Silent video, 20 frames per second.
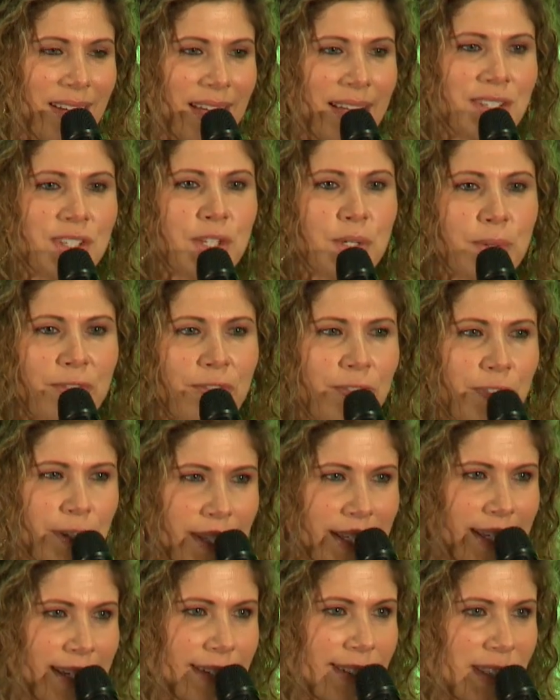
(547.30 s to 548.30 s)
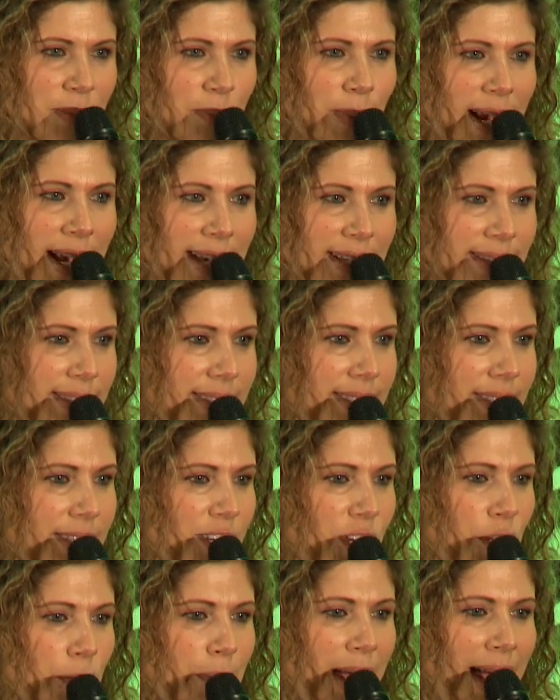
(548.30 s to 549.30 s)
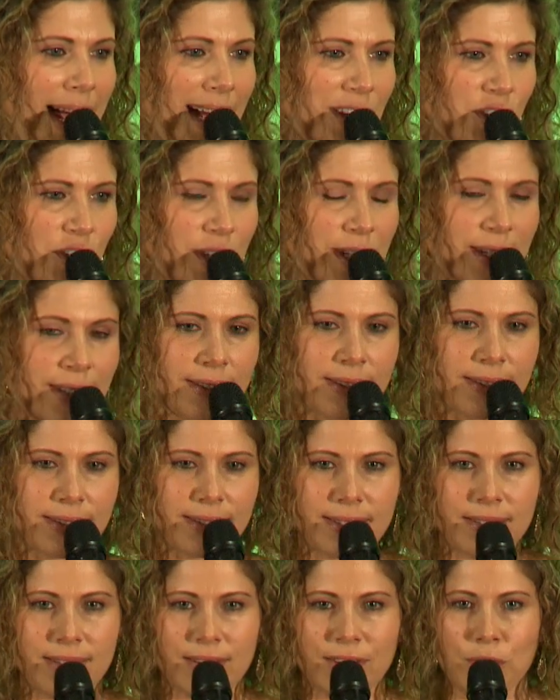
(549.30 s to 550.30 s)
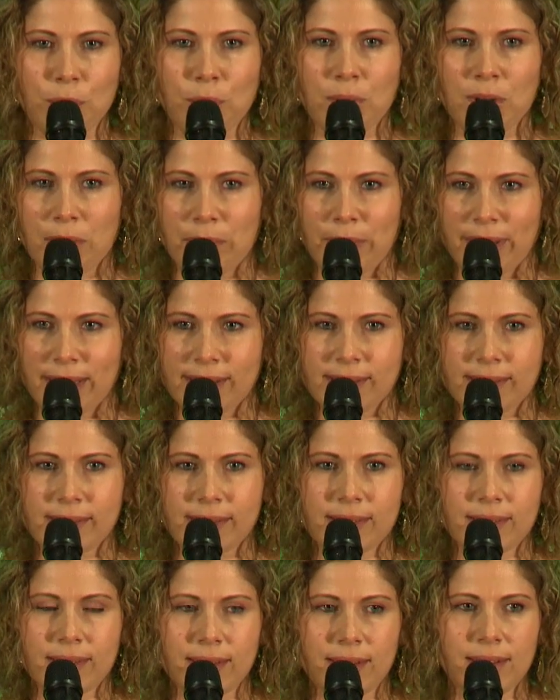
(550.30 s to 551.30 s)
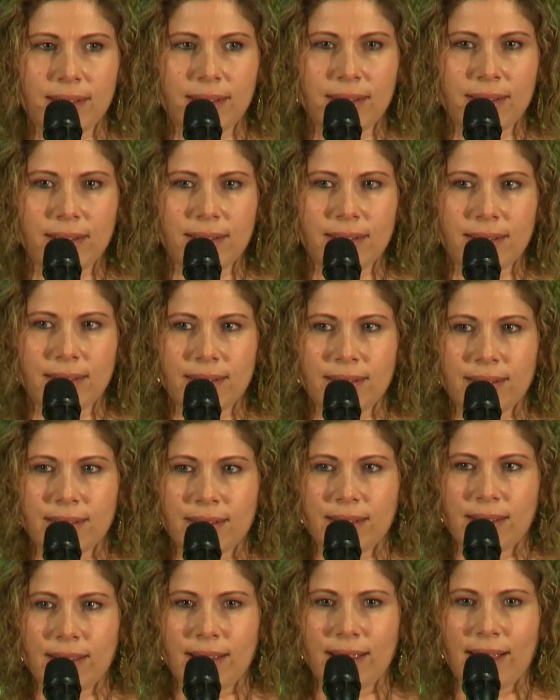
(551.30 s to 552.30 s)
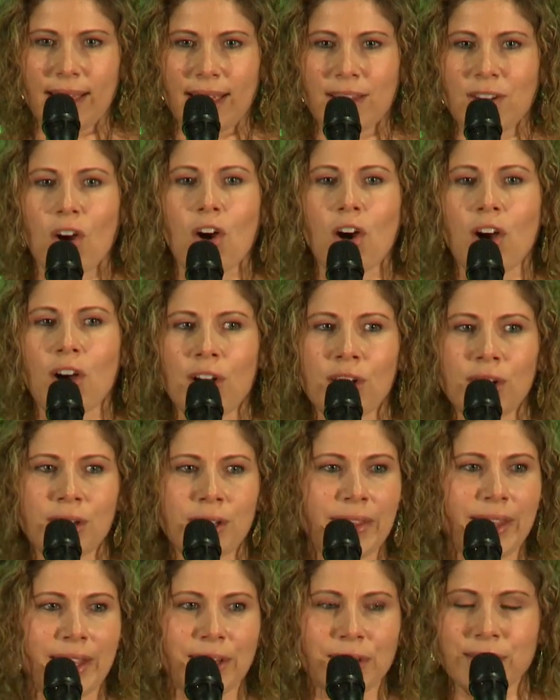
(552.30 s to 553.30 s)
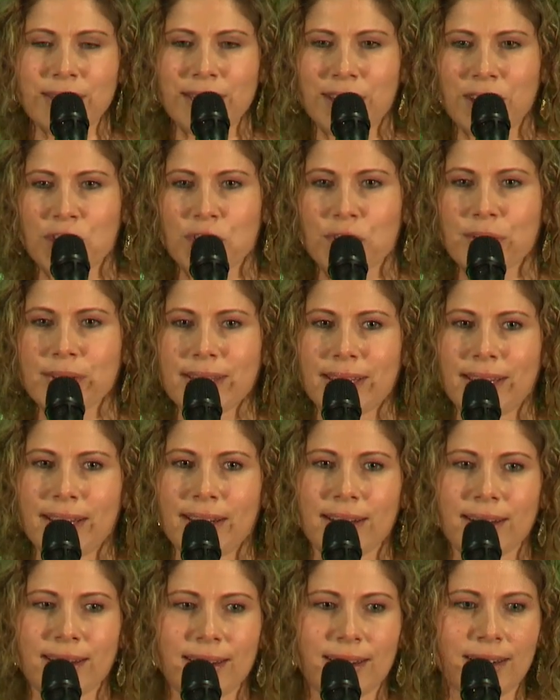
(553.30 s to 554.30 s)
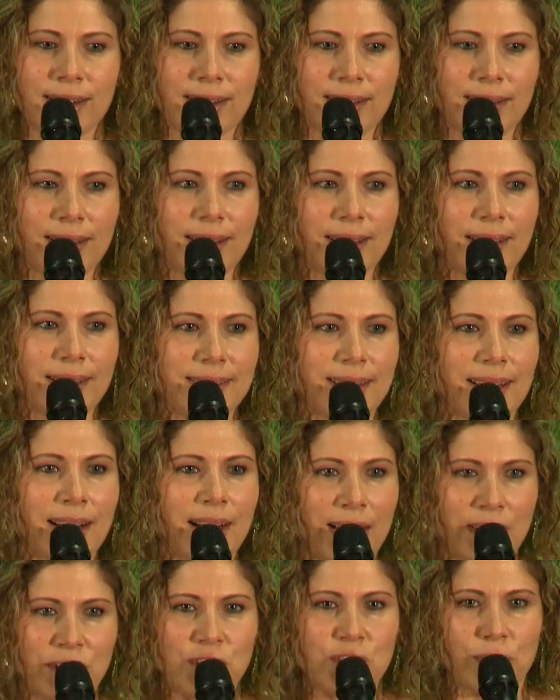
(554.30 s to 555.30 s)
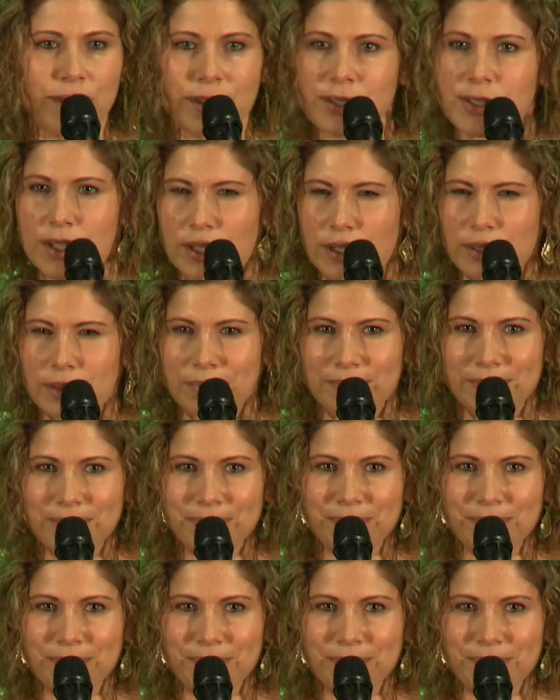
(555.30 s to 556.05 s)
and to fully express your passions, your purpose, and all that your teacher is here to guide you to do?